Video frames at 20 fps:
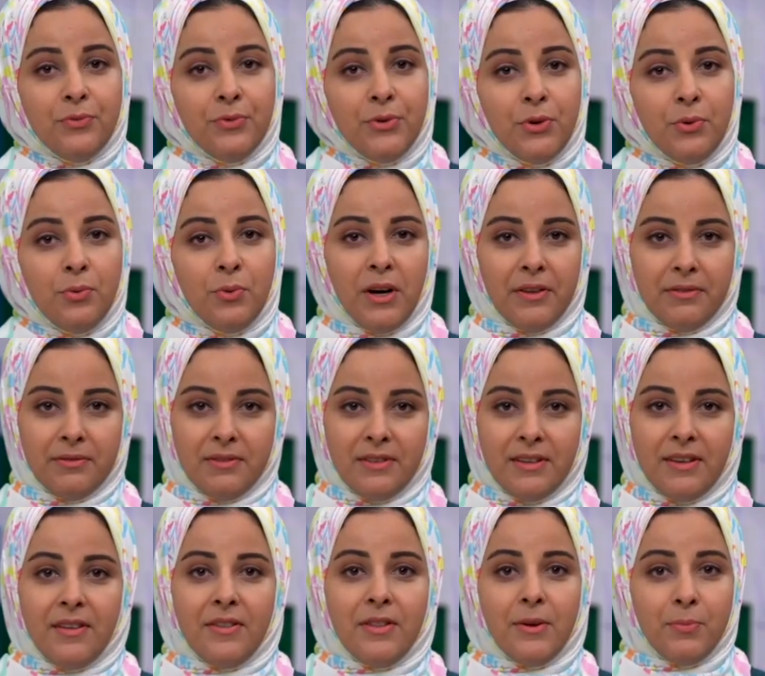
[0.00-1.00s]
Review one,
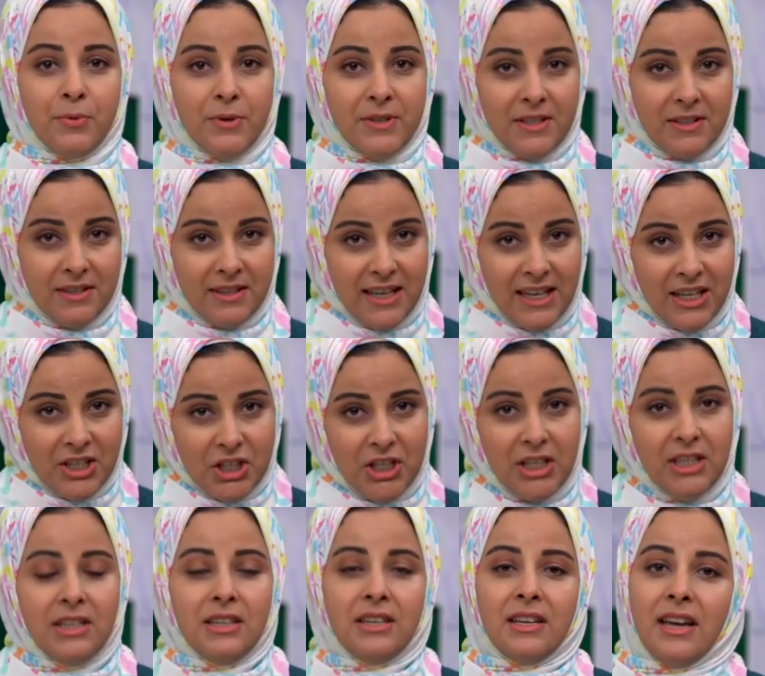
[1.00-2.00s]
the
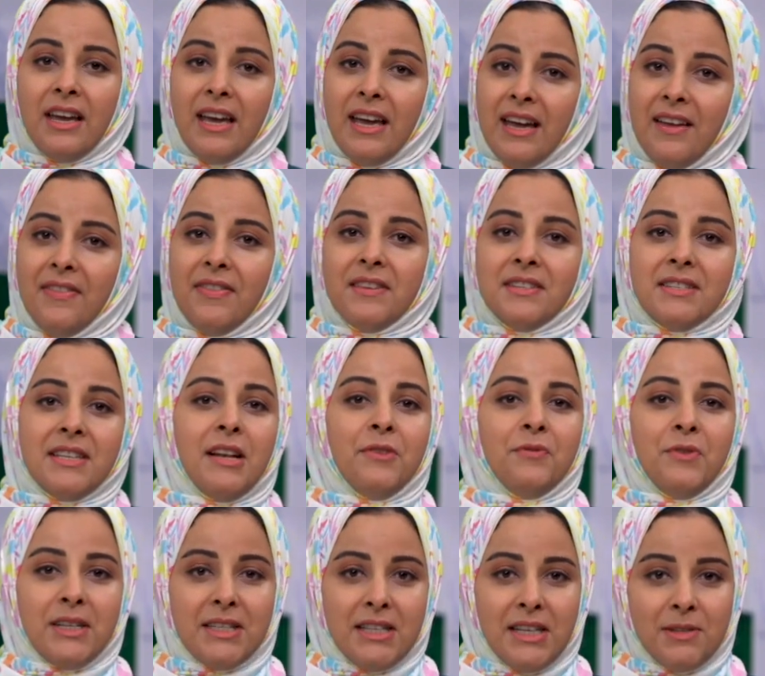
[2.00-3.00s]
presentation and the
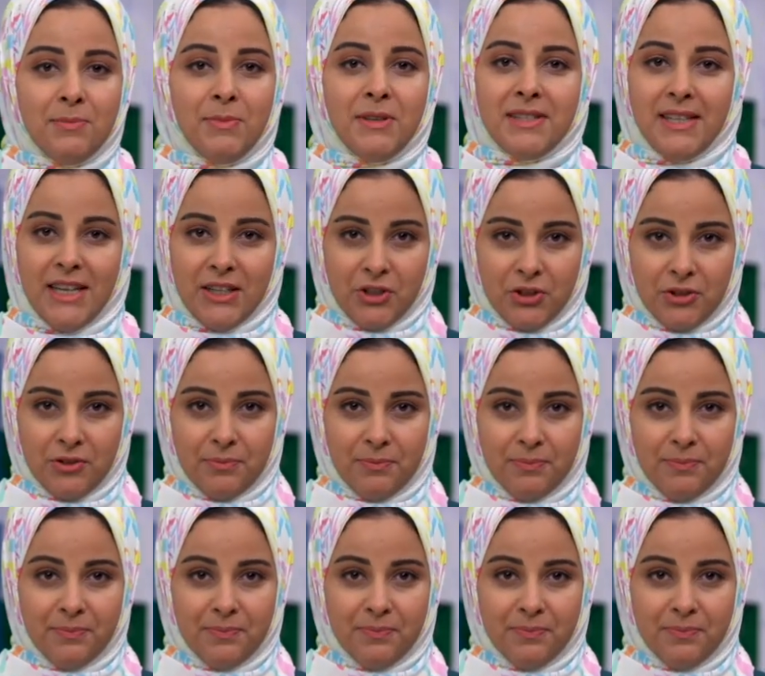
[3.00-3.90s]
self-assessment section.